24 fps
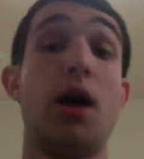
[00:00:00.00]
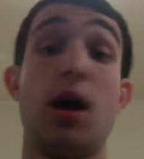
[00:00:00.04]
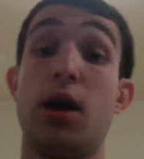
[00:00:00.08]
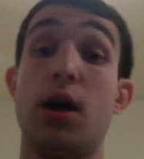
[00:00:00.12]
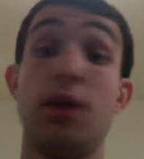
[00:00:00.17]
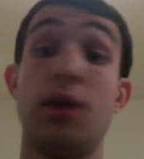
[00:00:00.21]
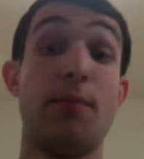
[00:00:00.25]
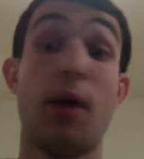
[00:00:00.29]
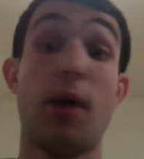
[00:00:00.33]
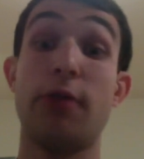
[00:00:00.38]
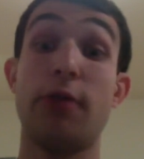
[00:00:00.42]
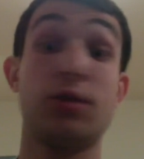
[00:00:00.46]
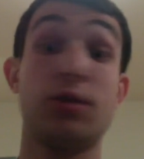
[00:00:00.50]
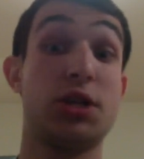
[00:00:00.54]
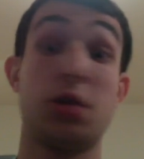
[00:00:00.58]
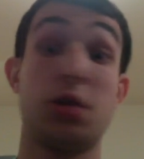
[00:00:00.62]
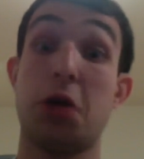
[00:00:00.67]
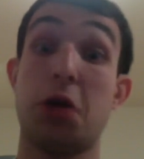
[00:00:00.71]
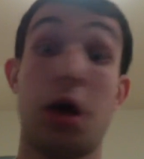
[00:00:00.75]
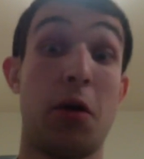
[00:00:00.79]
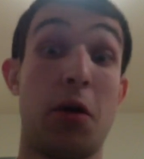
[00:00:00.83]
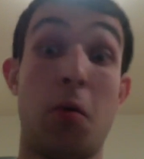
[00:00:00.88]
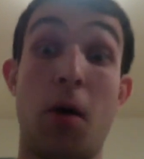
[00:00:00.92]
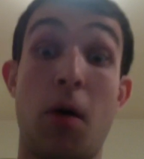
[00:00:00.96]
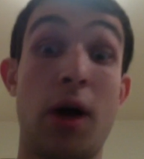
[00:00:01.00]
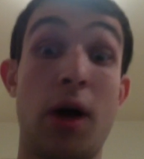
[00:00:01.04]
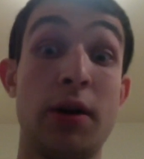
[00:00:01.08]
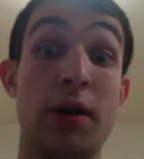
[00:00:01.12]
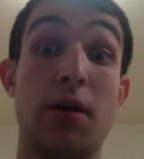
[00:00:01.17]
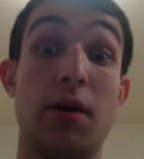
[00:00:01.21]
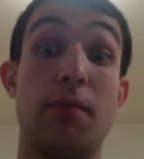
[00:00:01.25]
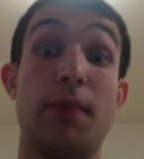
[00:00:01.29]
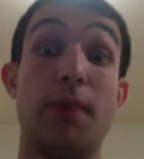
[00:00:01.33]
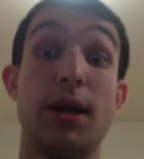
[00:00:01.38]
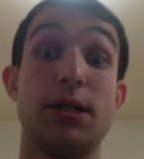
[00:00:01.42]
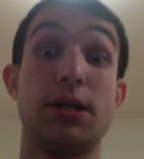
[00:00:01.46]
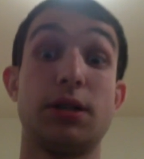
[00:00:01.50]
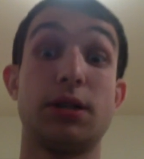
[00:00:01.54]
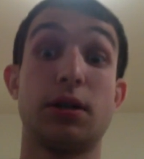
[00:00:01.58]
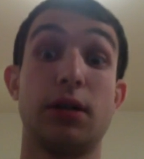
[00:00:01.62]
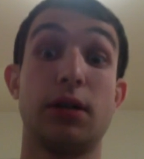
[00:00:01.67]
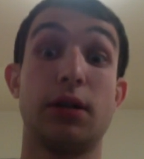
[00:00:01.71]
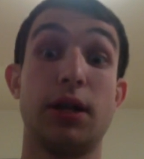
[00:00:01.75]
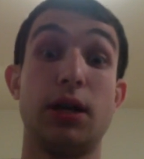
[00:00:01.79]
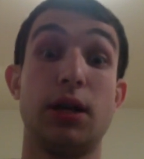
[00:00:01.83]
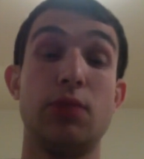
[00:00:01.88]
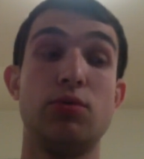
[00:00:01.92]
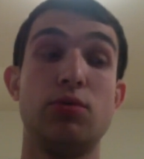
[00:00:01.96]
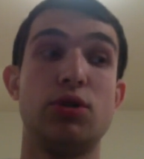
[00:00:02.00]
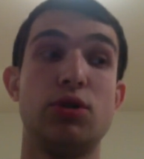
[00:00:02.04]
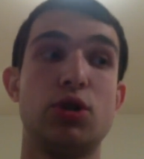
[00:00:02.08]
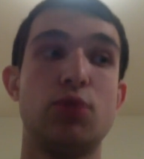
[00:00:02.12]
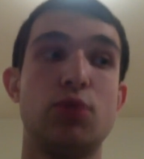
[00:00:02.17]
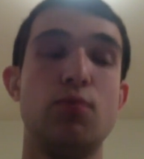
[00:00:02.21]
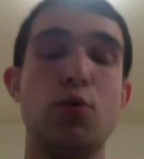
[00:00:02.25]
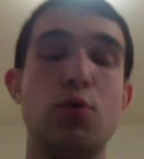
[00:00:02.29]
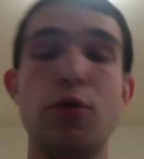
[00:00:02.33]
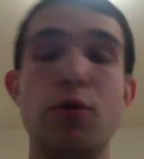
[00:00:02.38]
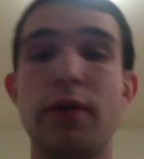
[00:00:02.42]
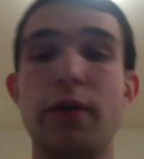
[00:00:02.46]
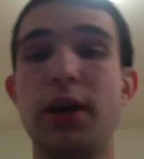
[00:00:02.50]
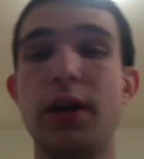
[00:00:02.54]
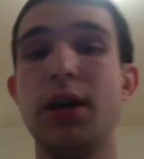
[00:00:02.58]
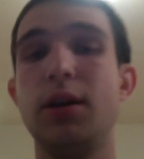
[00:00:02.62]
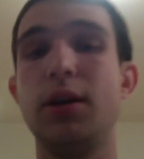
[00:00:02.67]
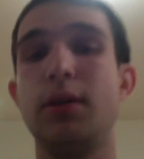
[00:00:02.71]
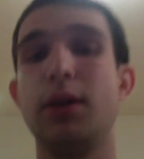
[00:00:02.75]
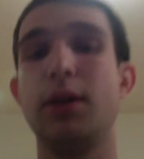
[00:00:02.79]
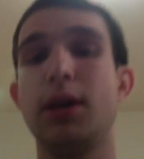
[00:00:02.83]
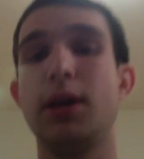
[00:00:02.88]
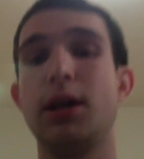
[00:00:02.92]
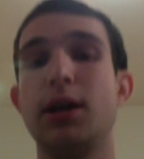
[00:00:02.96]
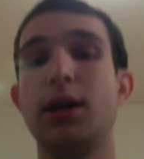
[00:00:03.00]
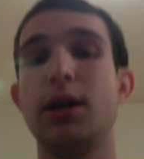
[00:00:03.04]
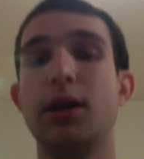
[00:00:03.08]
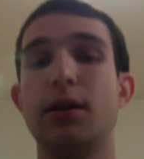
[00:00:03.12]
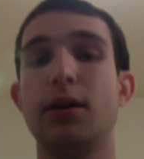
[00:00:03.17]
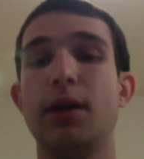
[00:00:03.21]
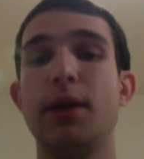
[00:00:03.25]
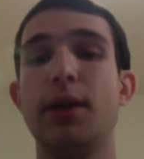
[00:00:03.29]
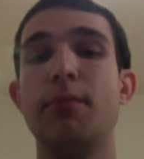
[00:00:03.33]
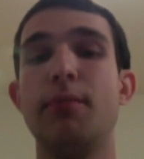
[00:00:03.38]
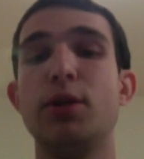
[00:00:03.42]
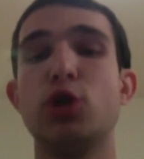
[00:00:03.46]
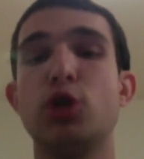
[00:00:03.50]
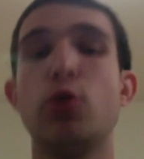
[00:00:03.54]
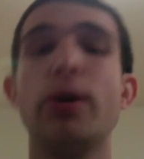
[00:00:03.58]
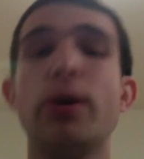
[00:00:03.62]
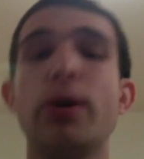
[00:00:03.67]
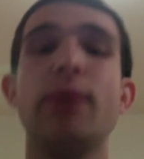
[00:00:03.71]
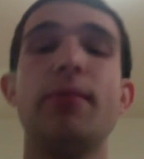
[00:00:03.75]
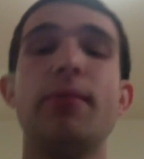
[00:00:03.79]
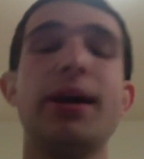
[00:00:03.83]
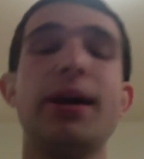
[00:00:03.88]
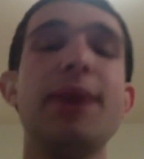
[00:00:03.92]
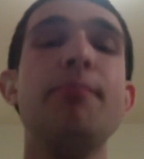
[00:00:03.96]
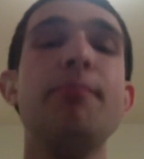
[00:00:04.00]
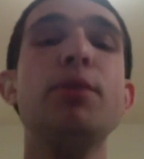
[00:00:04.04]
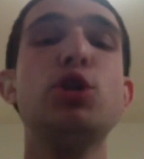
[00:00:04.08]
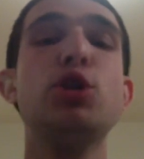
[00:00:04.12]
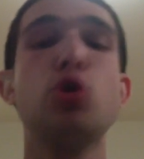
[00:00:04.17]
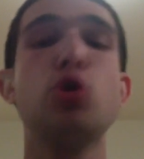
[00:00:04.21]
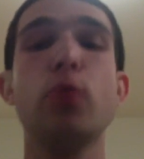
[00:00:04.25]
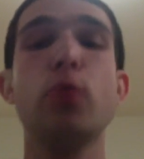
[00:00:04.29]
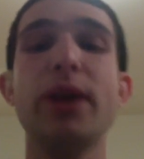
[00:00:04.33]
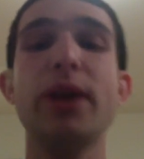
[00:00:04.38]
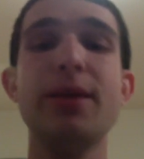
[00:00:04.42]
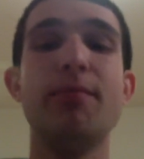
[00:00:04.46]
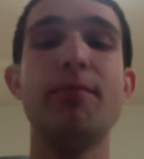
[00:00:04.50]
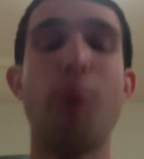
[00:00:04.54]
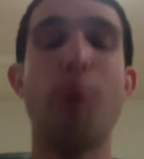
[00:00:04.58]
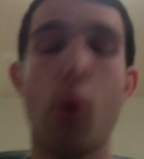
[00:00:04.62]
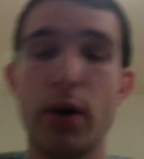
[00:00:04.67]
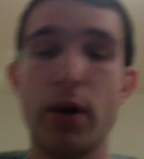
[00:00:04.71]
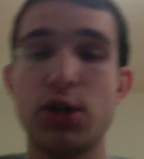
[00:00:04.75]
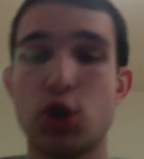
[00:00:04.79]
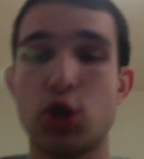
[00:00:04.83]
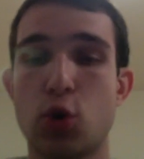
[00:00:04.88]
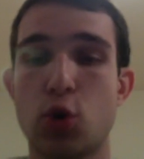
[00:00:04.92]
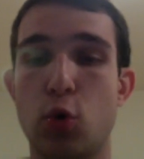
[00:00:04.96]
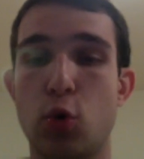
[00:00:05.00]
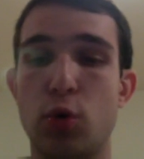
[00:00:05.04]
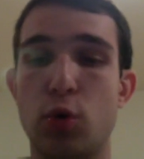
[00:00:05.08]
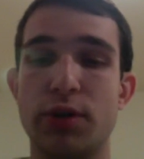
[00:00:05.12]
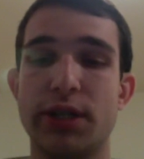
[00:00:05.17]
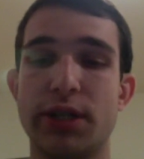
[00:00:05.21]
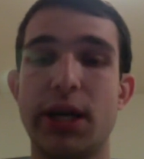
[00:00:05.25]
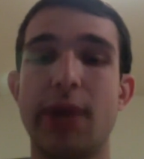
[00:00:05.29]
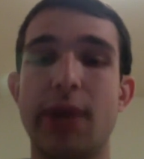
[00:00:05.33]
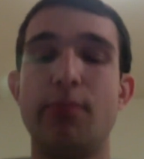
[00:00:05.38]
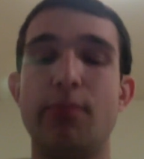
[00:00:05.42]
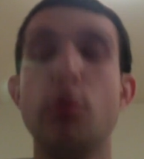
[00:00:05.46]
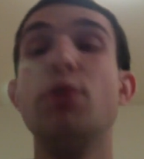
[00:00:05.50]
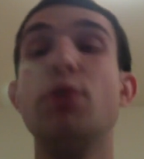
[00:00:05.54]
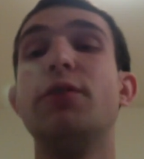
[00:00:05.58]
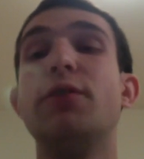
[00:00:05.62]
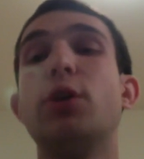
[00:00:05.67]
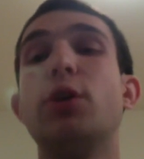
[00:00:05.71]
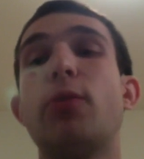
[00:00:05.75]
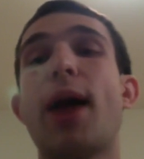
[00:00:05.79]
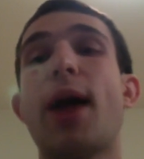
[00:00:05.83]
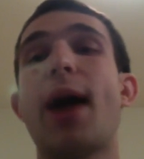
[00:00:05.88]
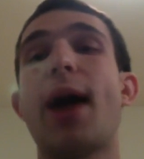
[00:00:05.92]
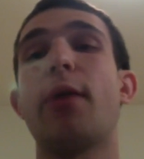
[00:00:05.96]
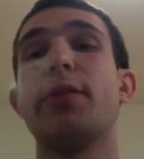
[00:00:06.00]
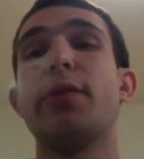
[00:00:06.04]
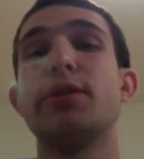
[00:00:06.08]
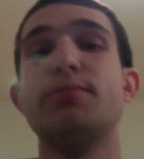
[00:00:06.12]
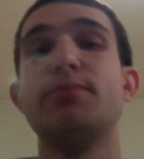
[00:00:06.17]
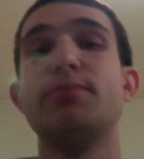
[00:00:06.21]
Mother said, "I don't want you." Basically, he in between boys' schools. He had moved around with his